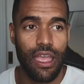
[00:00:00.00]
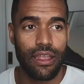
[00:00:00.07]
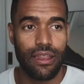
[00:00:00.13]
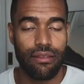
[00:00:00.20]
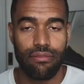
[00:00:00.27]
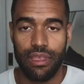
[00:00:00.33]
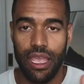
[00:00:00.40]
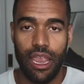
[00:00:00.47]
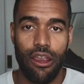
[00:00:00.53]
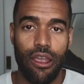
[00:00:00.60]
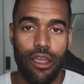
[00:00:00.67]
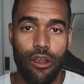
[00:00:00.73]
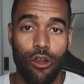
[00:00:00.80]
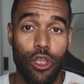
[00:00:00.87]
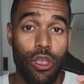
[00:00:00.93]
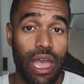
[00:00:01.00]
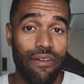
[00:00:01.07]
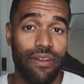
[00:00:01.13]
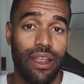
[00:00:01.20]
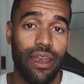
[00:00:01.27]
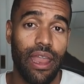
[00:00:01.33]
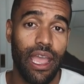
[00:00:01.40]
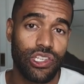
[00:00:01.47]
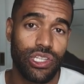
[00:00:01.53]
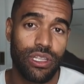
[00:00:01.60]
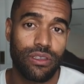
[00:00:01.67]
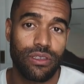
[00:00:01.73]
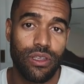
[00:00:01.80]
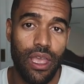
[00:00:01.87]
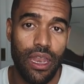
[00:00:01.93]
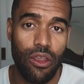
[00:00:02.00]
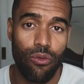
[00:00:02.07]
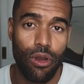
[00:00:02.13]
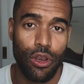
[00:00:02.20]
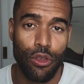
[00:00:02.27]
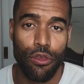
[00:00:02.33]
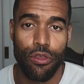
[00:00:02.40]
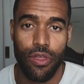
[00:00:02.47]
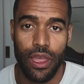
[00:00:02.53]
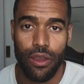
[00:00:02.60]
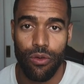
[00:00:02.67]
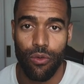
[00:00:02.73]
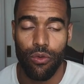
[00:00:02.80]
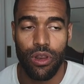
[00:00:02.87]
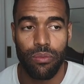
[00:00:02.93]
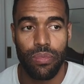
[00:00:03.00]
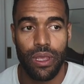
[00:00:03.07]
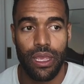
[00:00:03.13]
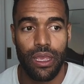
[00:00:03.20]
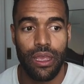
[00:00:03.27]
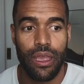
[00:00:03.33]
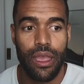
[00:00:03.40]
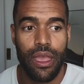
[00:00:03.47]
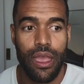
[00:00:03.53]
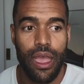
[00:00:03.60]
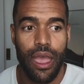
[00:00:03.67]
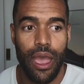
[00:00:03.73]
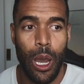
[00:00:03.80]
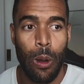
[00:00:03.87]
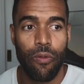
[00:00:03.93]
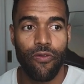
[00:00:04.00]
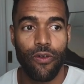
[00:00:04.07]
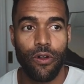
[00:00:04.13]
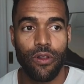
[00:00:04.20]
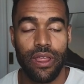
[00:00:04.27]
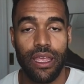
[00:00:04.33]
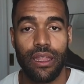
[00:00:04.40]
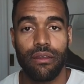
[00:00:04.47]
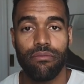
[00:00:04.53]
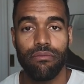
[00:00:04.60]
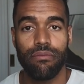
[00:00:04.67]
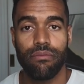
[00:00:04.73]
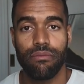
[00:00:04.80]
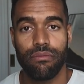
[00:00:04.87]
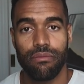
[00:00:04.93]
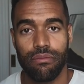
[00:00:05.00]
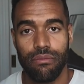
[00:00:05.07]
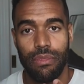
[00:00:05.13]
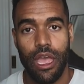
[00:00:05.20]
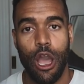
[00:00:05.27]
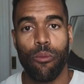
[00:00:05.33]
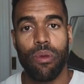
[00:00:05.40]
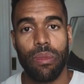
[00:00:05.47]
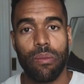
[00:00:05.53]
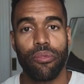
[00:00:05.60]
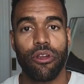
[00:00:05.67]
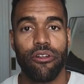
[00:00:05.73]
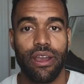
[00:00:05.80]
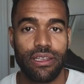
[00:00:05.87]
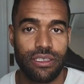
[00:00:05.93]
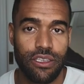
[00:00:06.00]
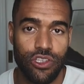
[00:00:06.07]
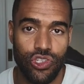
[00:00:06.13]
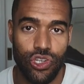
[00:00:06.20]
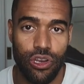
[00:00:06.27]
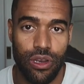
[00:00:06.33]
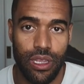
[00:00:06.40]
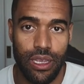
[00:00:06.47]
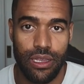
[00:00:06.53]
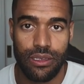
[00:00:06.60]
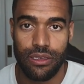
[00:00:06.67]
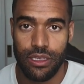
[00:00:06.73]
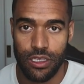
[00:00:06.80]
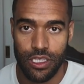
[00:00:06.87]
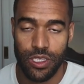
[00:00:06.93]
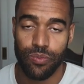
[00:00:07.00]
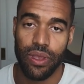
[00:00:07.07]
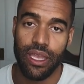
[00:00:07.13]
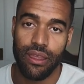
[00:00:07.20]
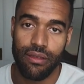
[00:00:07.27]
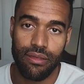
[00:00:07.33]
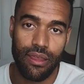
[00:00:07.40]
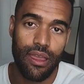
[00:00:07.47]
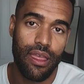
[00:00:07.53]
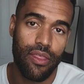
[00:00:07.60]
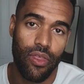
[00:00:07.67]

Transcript: the area or you have connections to anyone who you think would be helpful in helping me progress this journey into this space,